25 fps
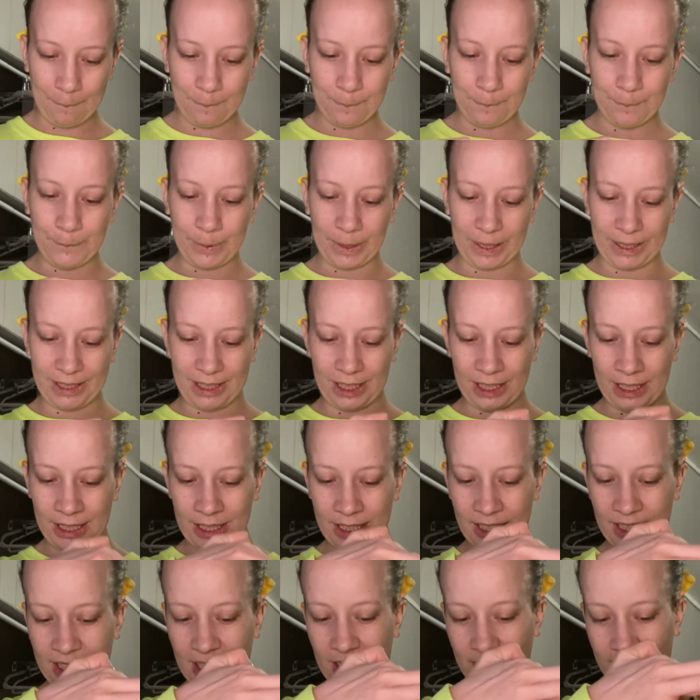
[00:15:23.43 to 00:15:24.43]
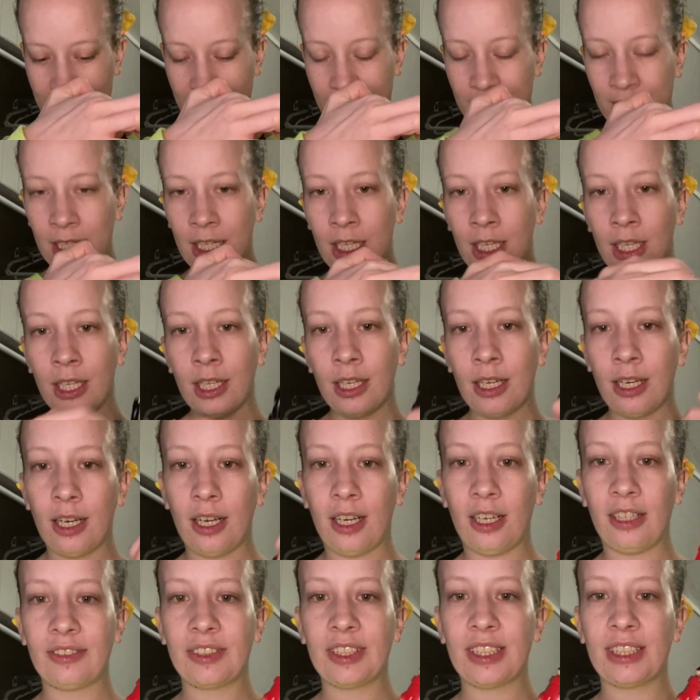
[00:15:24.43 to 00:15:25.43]
But yes,
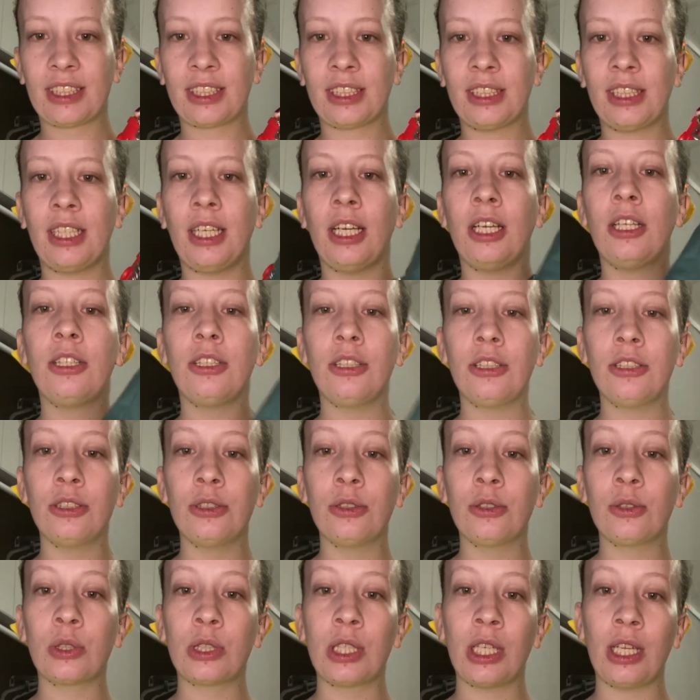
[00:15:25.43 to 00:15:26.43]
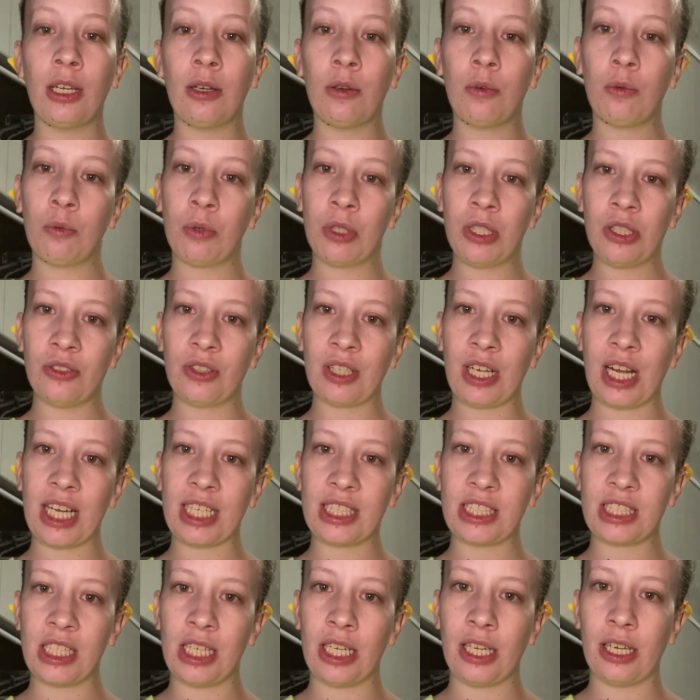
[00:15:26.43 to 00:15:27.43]
obviously use what you
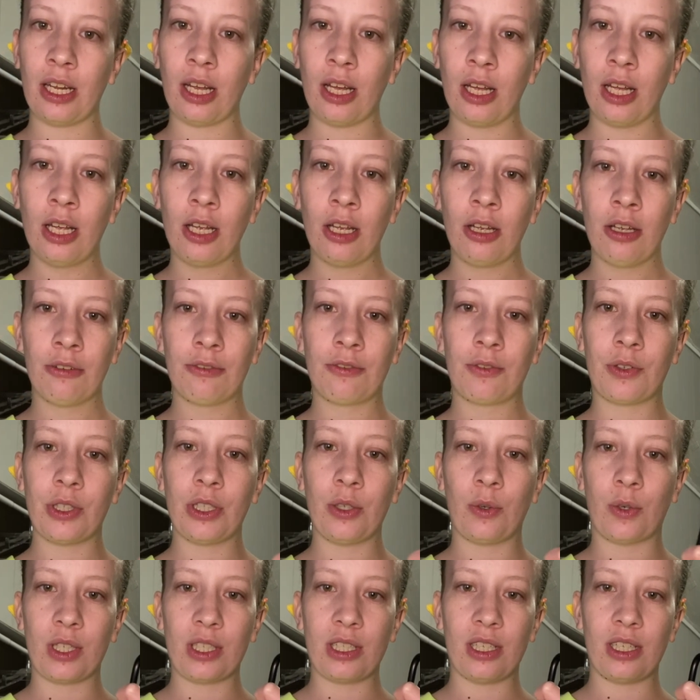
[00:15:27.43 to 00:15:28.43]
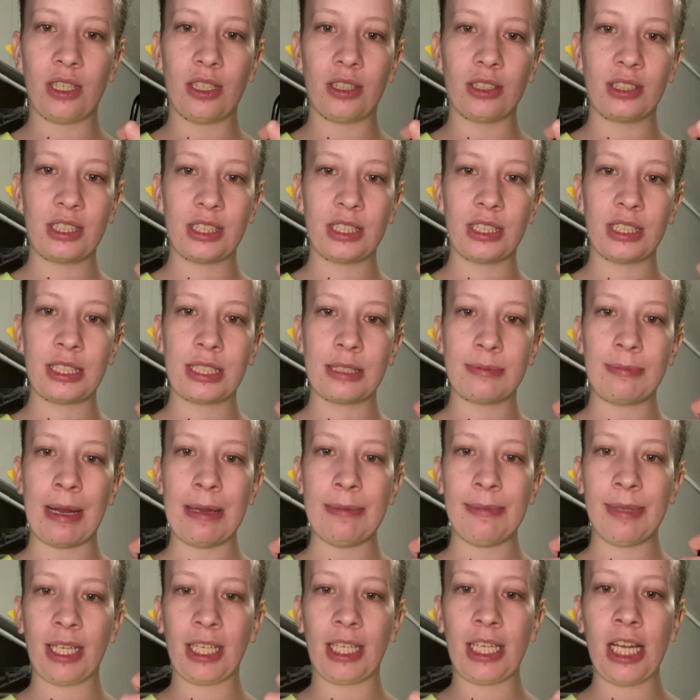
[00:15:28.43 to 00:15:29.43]
guys need for your dogs. This is my
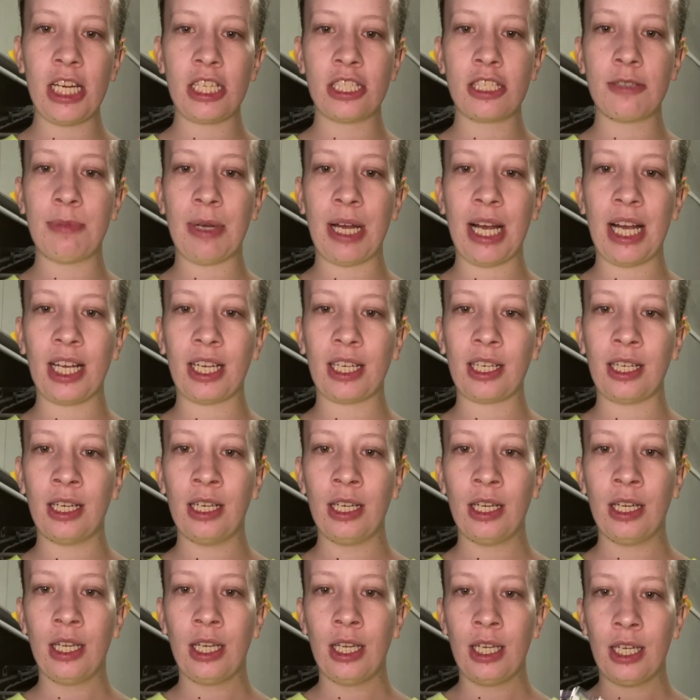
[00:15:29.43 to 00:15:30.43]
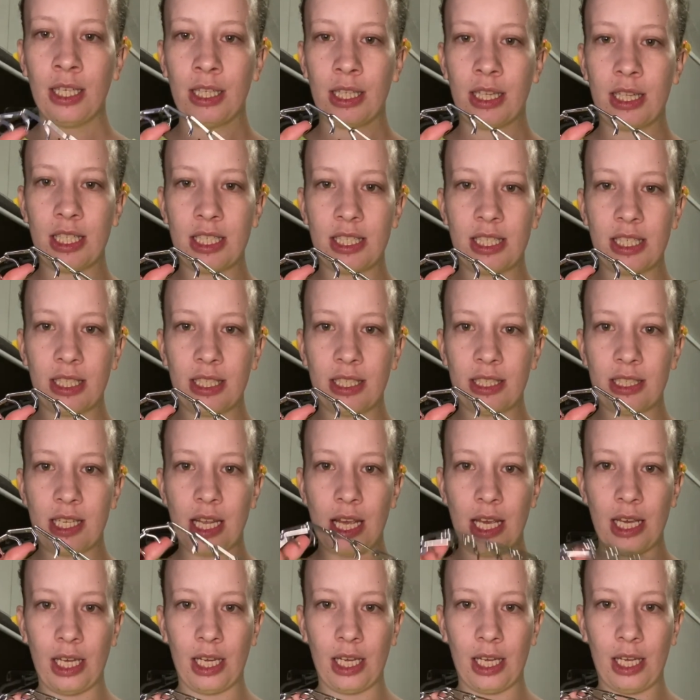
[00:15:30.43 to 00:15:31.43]
medication pack. This is
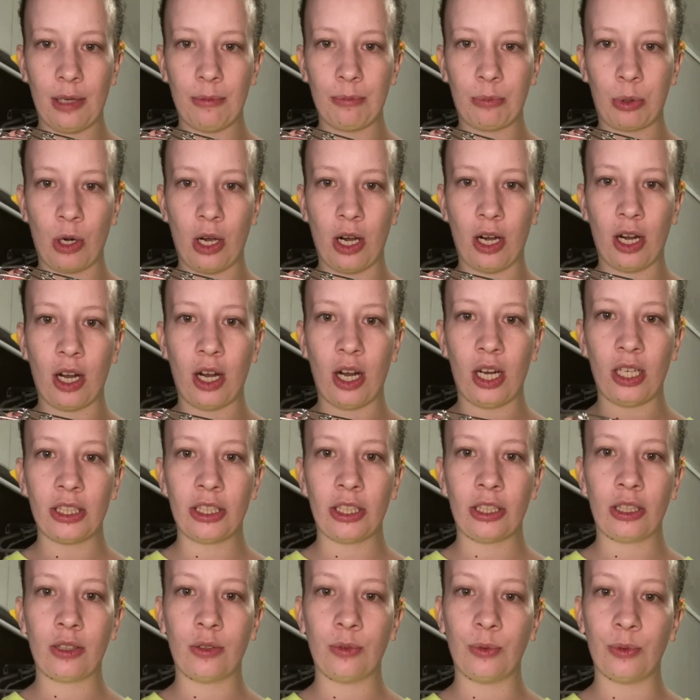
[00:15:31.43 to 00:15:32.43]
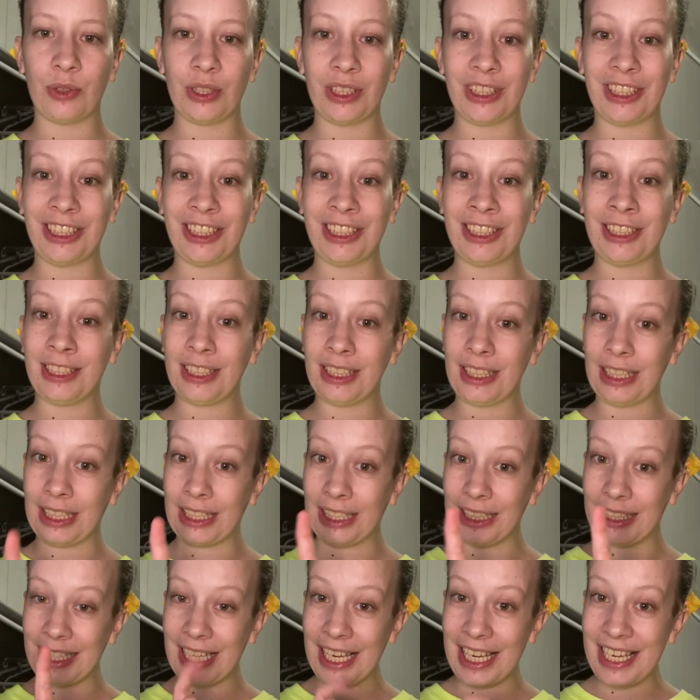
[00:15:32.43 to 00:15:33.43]
a prong collar, which he
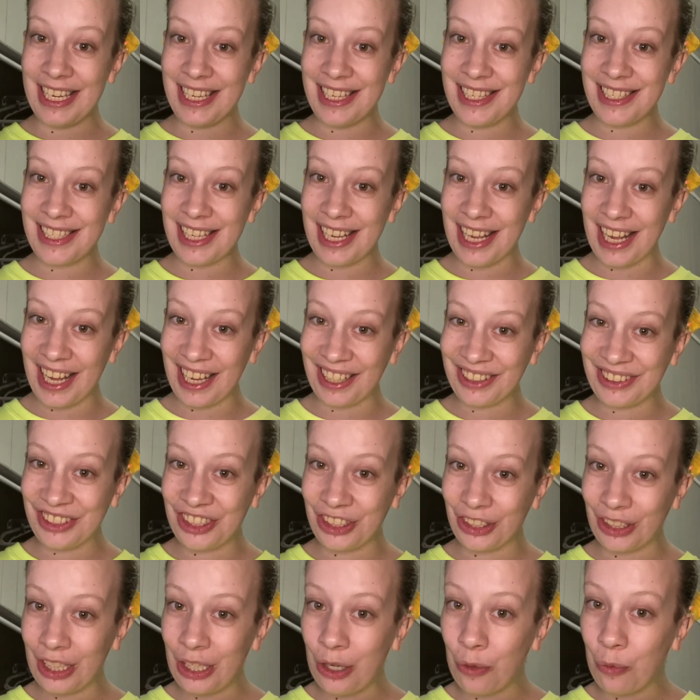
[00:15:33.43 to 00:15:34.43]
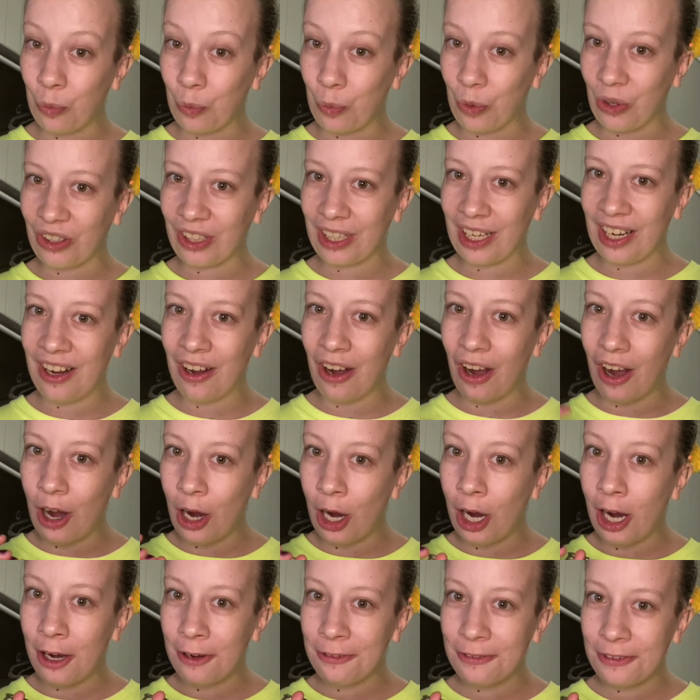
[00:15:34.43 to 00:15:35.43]
is actually working
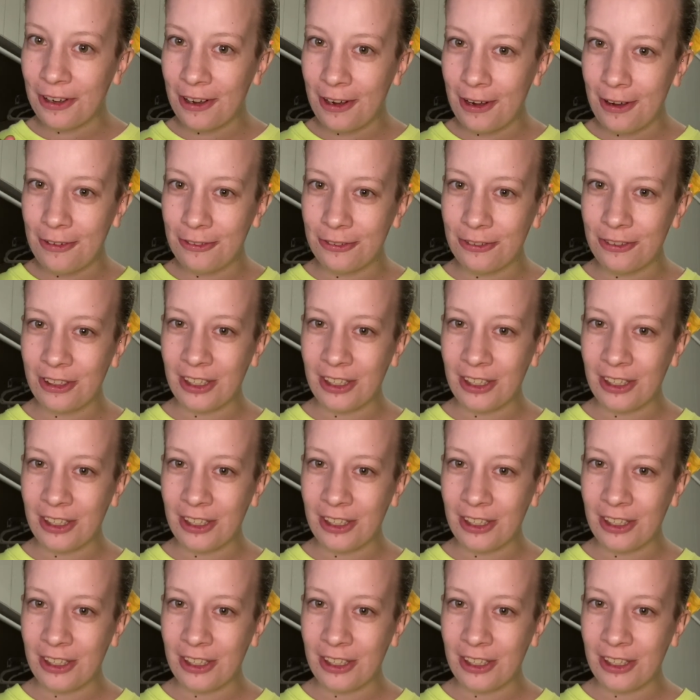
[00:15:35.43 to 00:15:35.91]
off of.